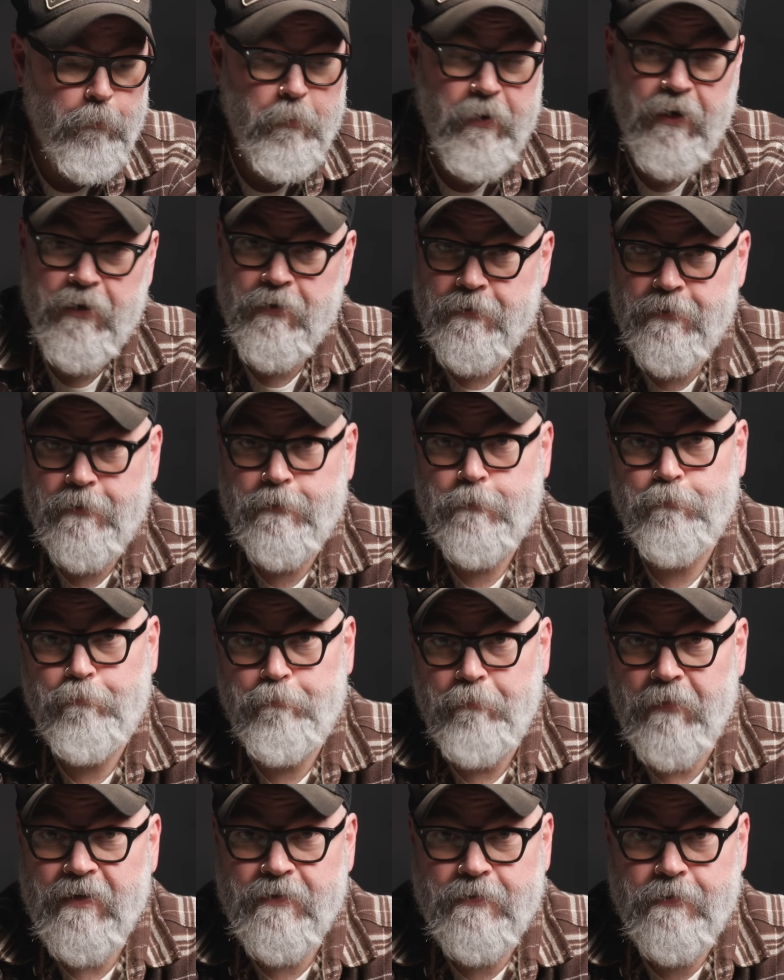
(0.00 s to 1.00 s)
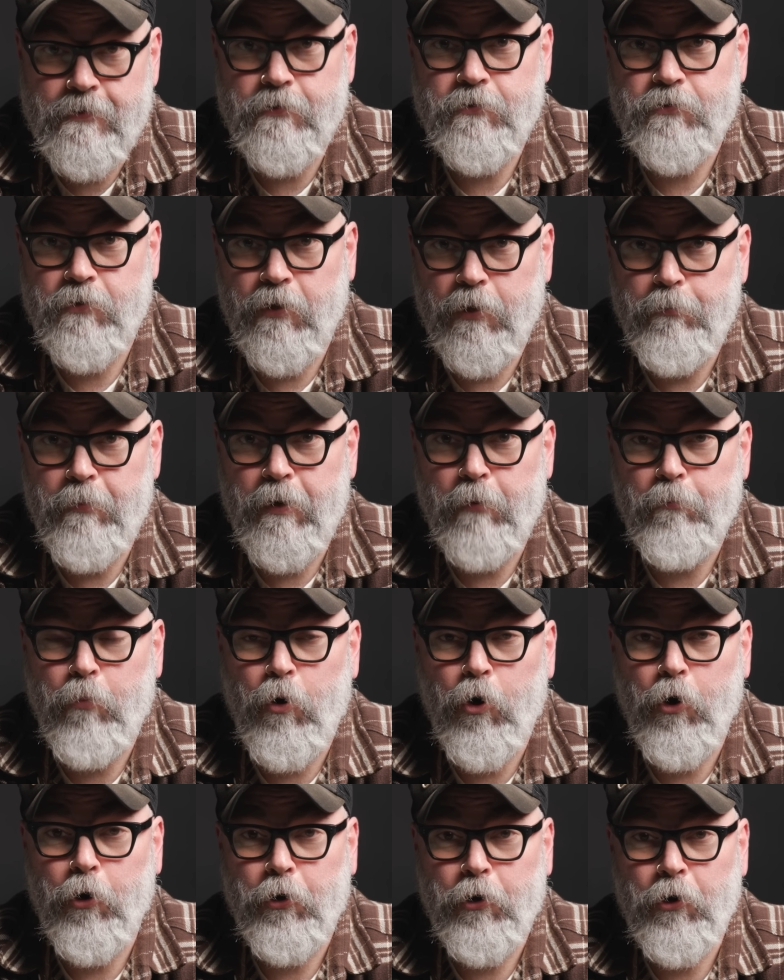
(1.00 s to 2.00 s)
because it's essentially been
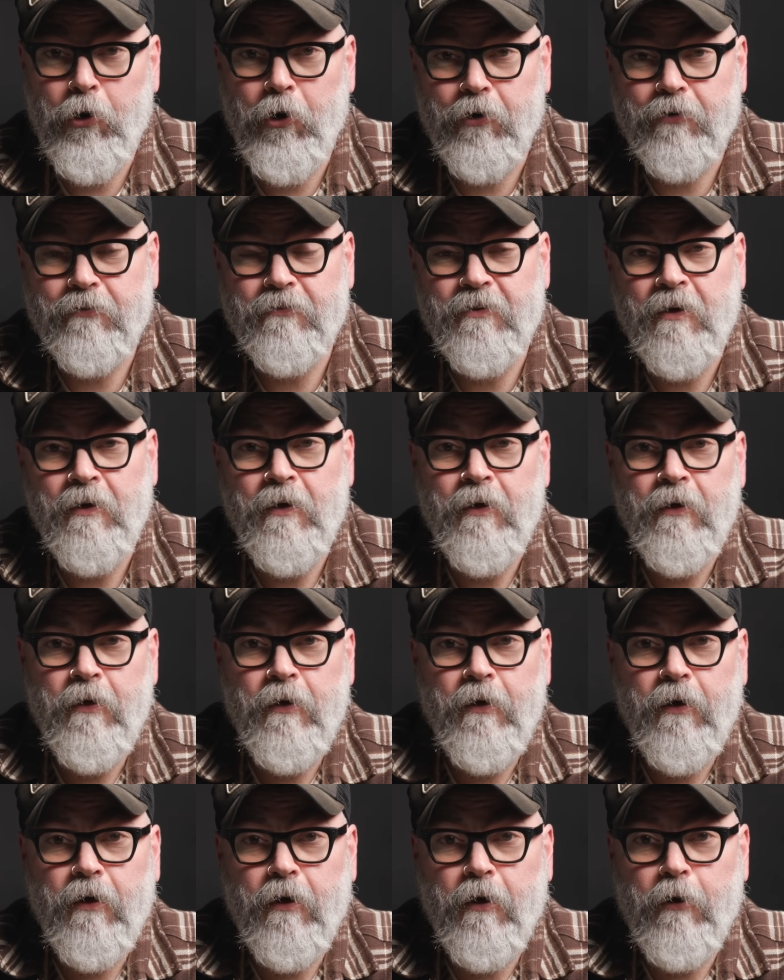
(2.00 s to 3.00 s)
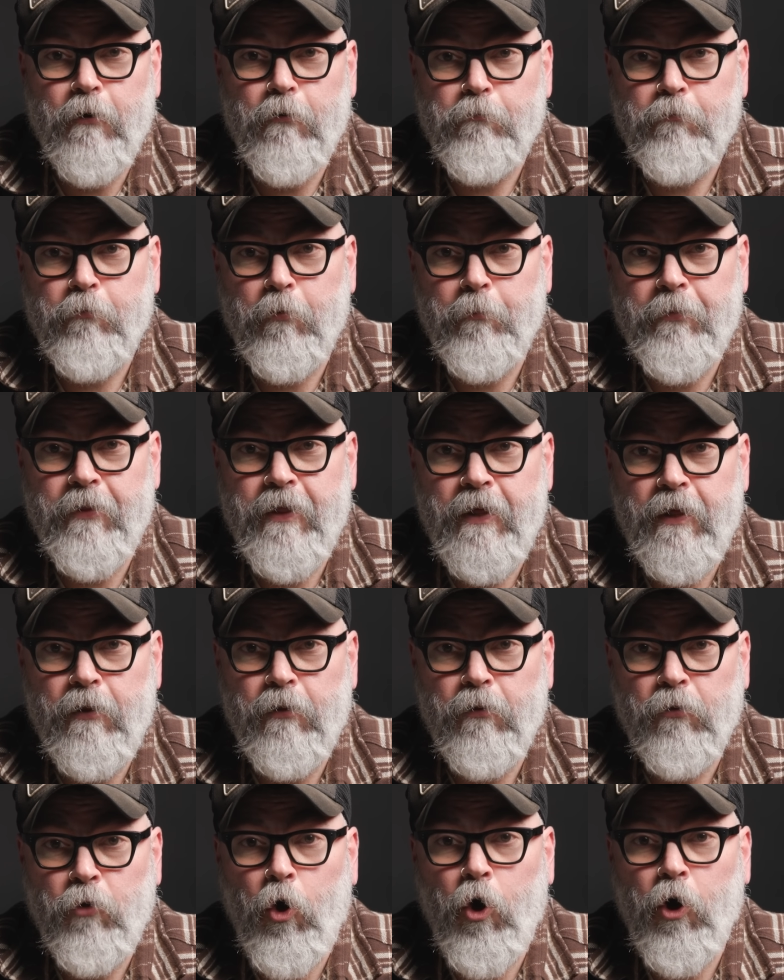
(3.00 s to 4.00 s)
part cooked from the
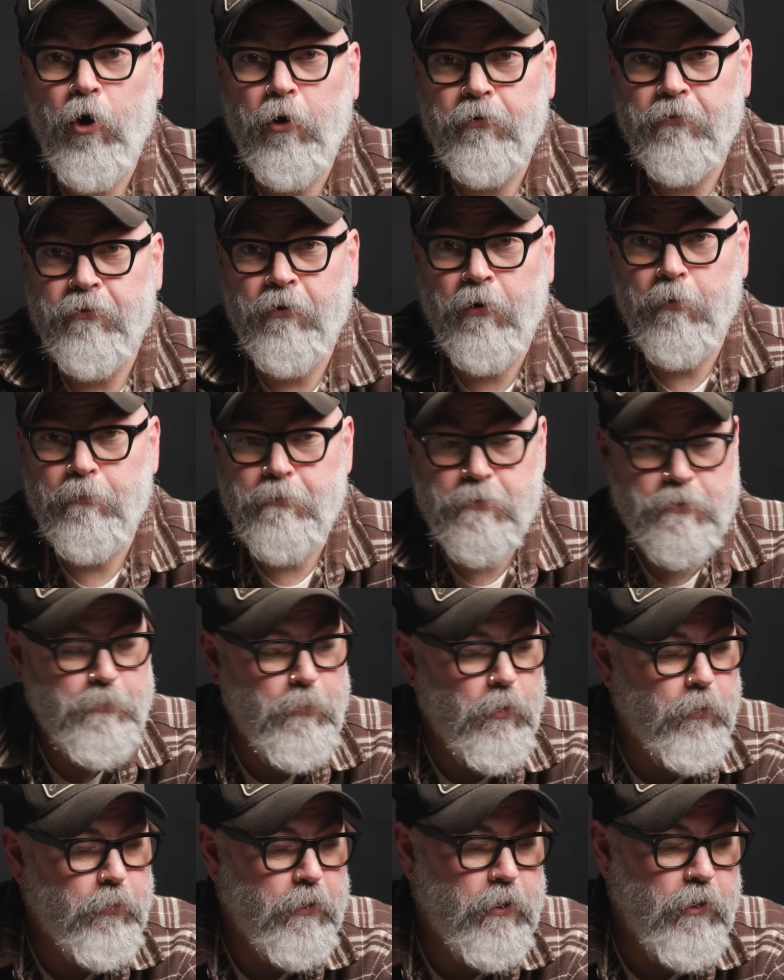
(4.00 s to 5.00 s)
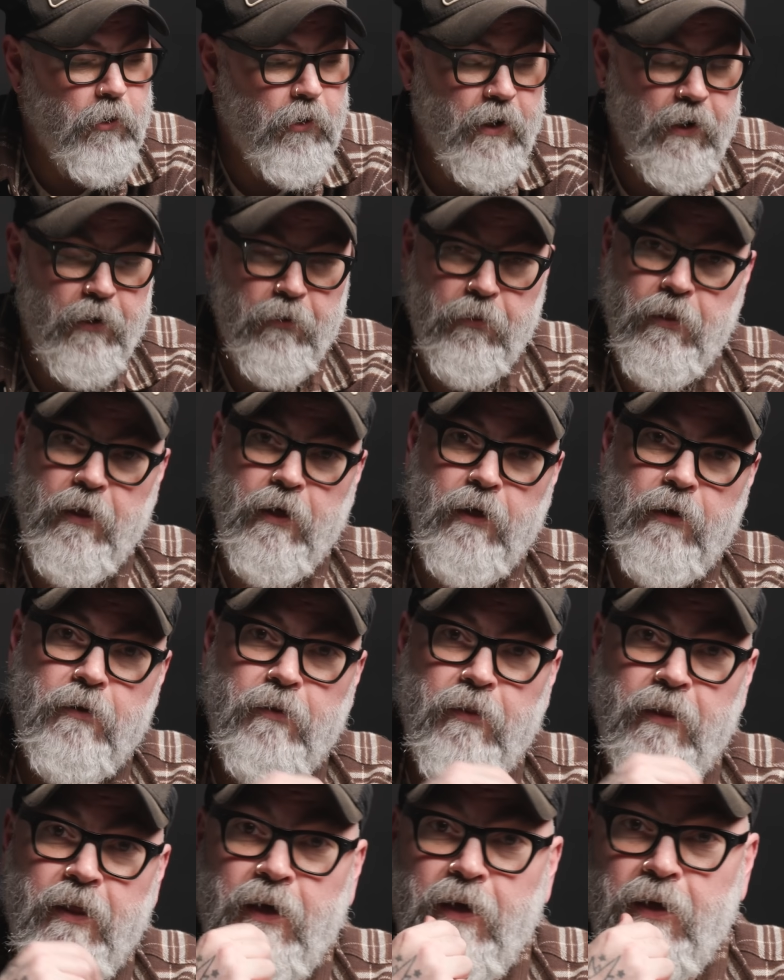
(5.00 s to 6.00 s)
long-term smoke curing
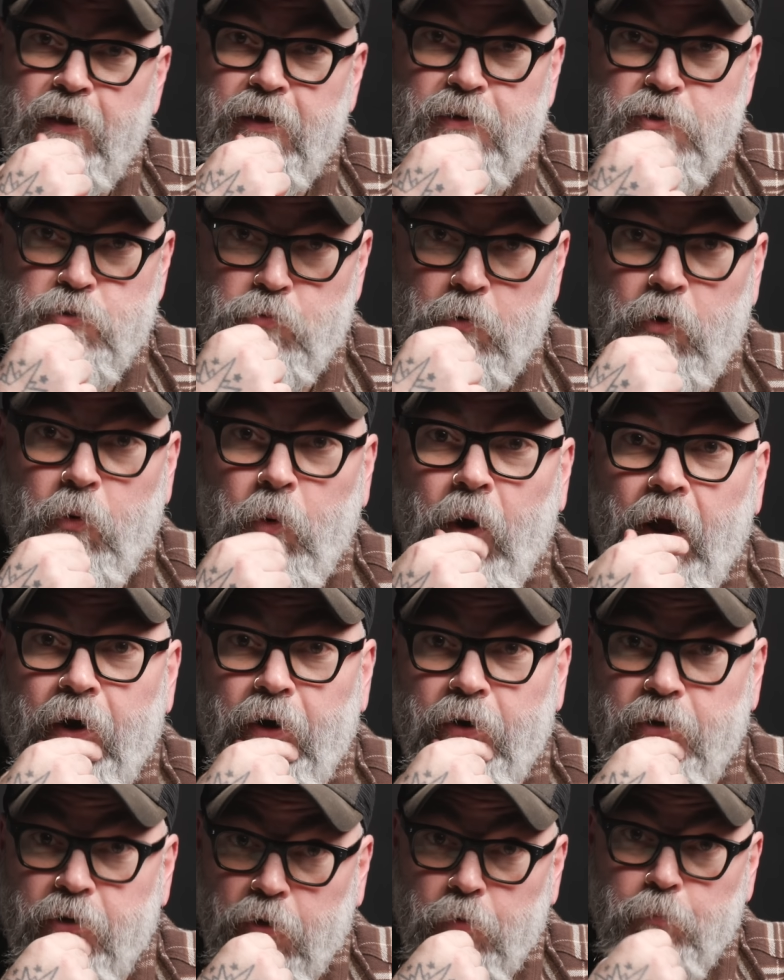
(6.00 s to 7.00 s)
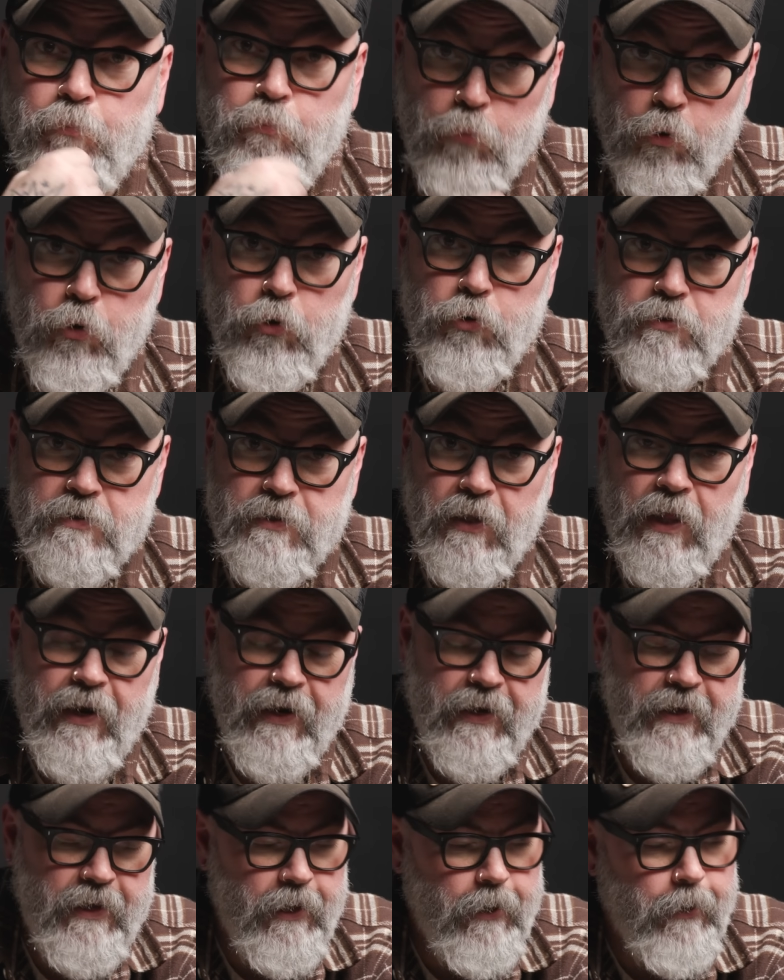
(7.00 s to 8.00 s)
that is required to produce
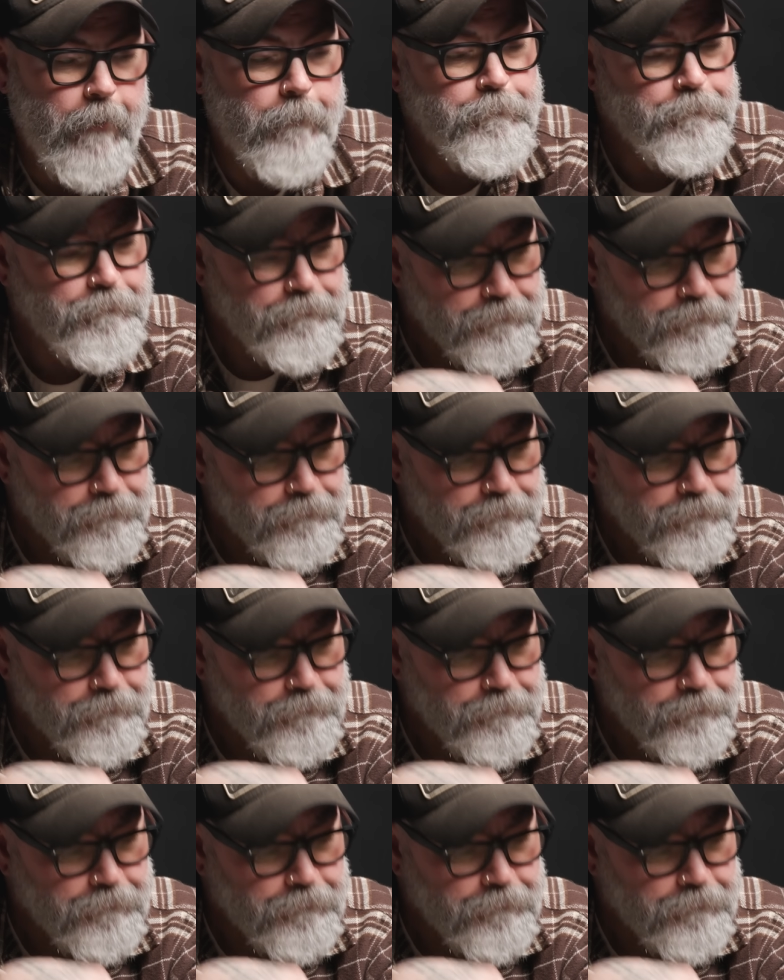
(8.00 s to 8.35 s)
Latakia.